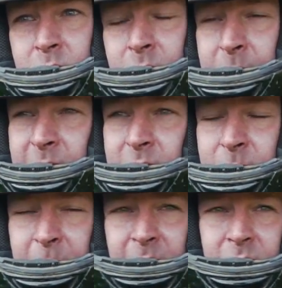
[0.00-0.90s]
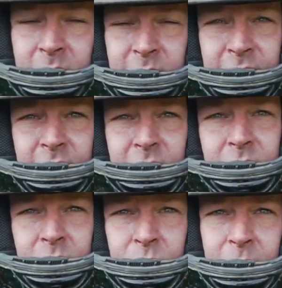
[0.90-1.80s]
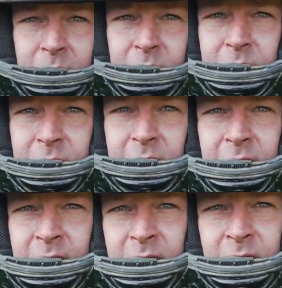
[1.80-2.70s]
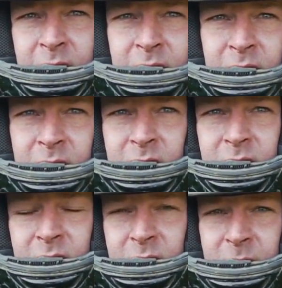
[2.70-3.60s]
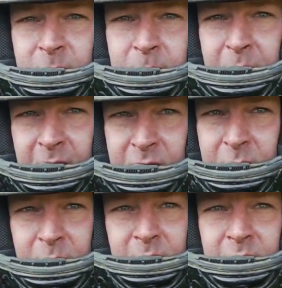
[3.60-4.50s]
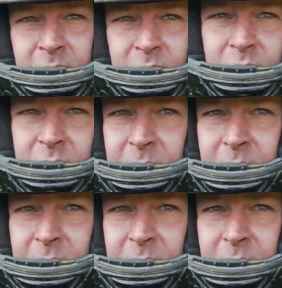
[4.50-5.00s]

I mean, depending on the cylinder walls, um, possibly no